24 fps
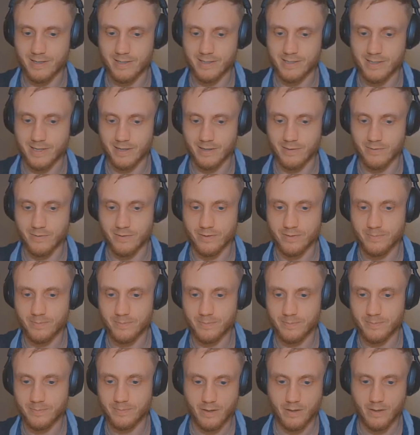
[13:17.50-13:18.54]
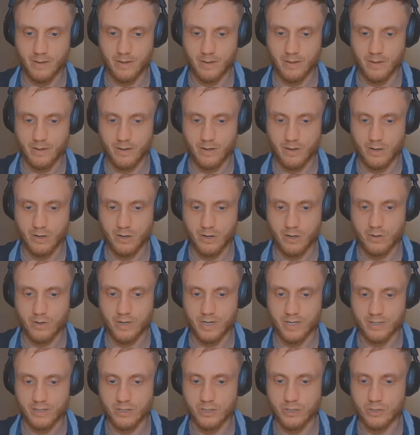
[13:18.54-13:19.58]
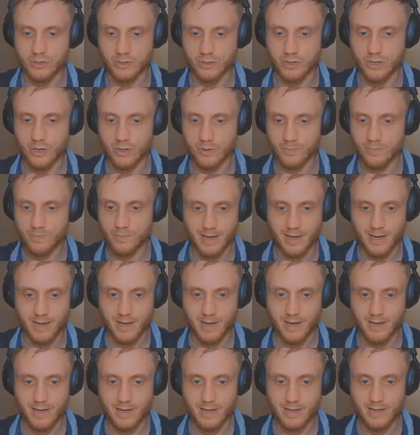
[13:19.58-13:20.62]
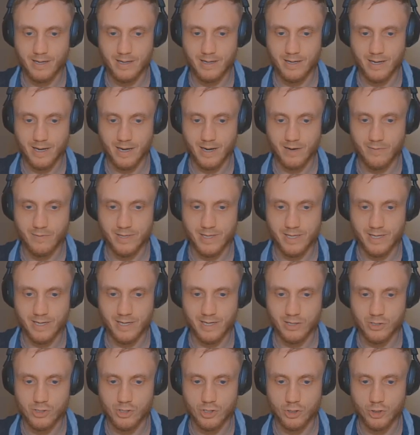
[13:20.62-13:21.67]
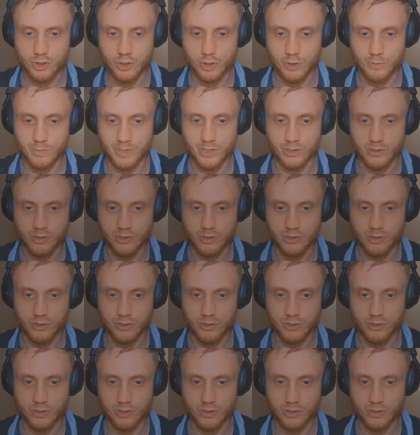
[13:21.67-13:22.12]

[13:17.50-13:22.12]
save. All right, good to go. And everything else should be good